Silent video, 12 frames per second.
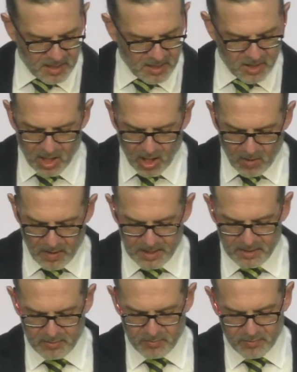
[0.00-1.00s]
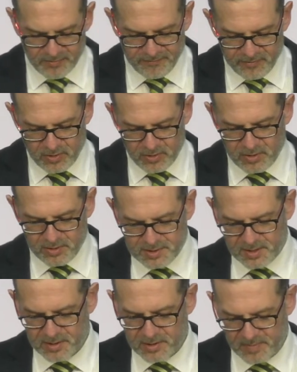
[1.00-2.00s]
Noah
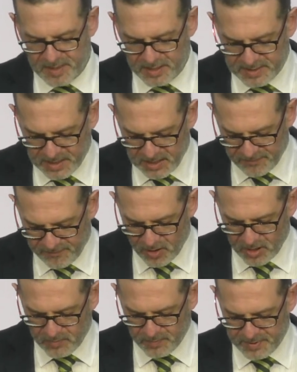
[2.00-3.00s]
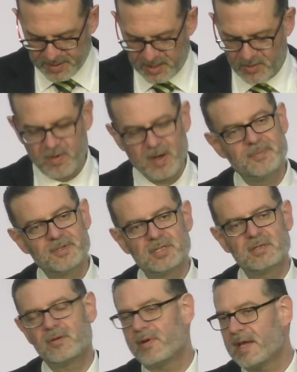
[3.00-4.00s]
refused to be identified with the
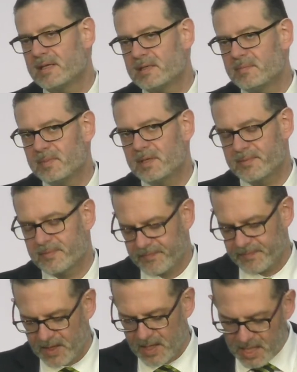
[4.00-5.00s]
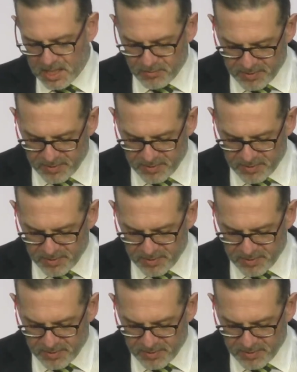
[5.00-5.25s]
corruption around him. He